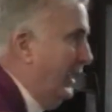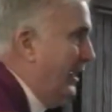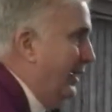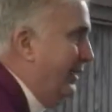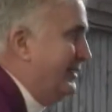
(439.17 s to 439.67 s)

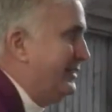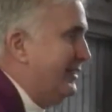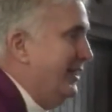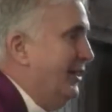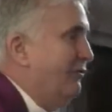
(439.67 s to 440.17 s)

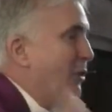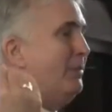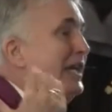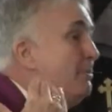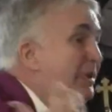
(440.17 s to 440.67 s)
is for
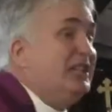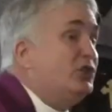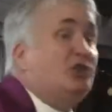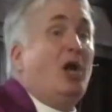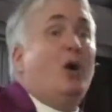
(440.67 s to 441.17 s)
me to be
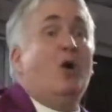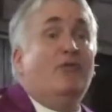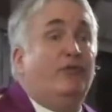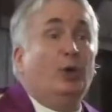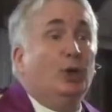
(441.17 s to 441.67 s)

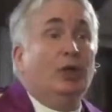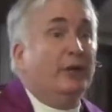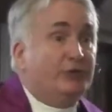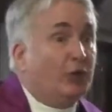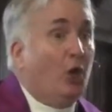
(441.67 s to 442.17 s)
so full
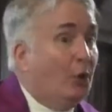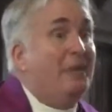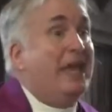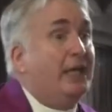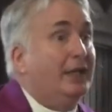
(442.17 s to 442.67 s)
of so
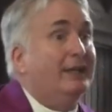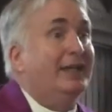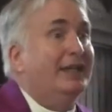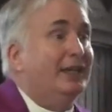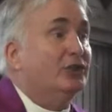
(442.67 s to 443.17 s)
many
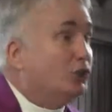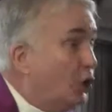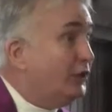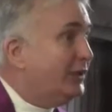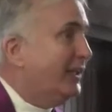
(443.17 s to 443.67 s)
things,
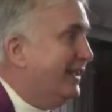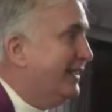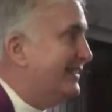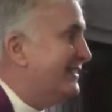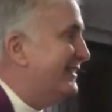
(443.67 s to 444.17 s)
good
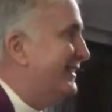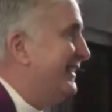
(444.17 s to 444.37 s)
things